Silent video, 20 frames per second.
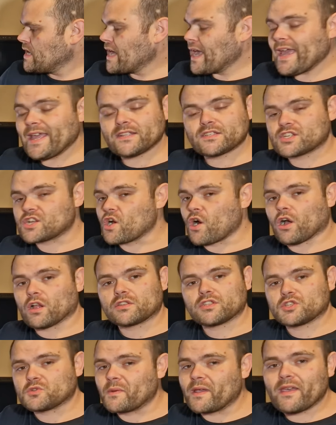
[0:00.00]
it's
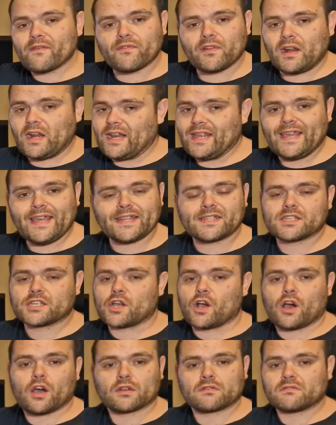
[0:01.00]
got swivel, it's
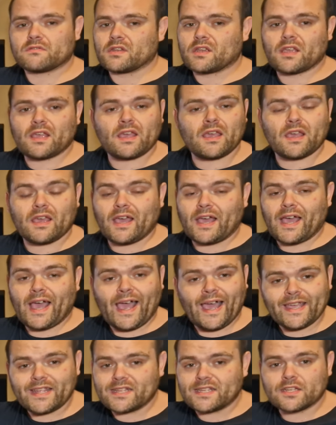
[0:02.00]
got
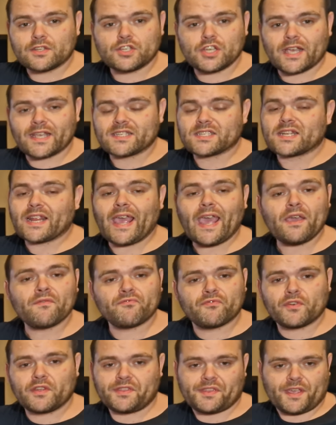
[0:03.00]
height adjust,
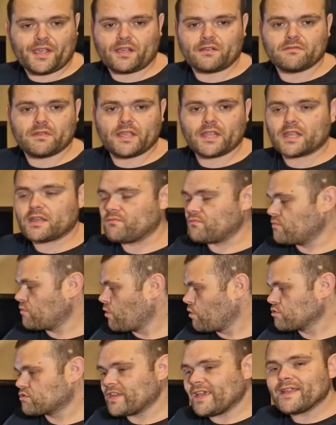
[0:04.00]
everything. It can
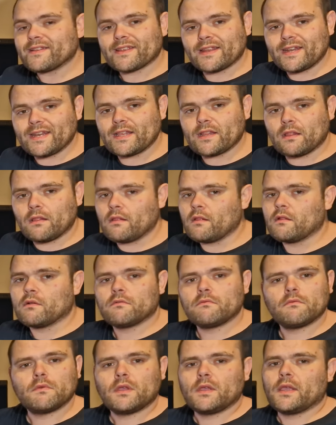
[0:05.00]
rotate a little.
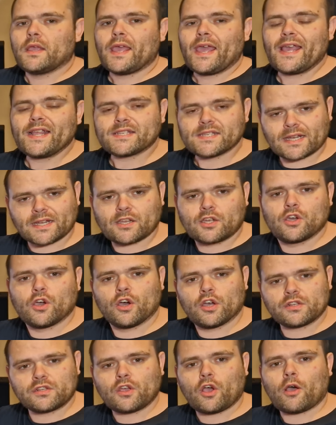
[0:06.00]
It's a
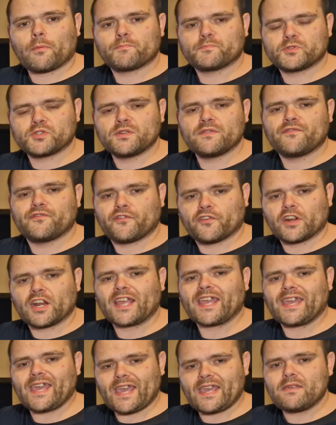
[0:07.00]
good option for
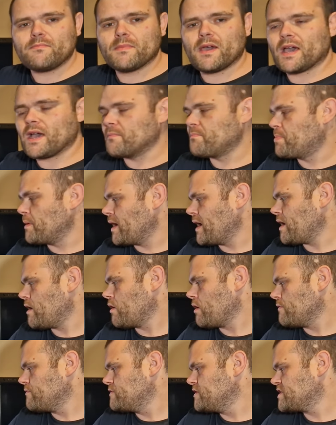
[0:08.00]
a gamer, but
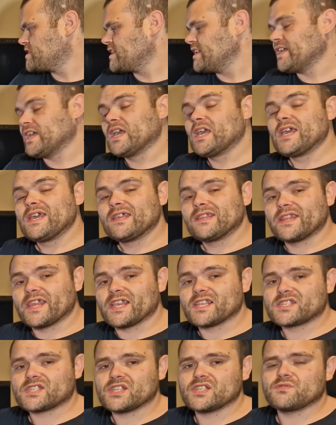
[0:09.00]
obviously
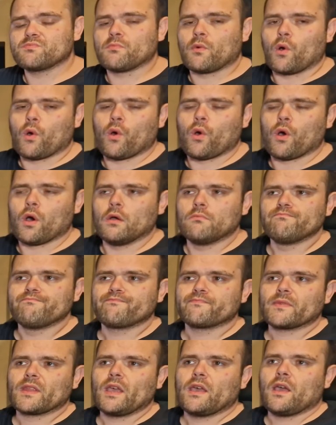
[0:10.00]
this is more
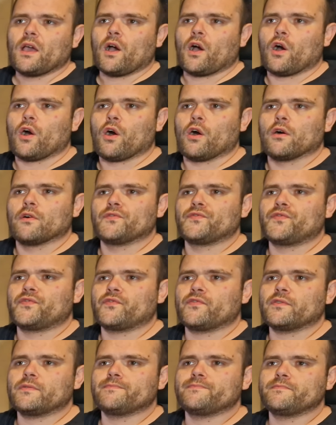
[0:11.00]
of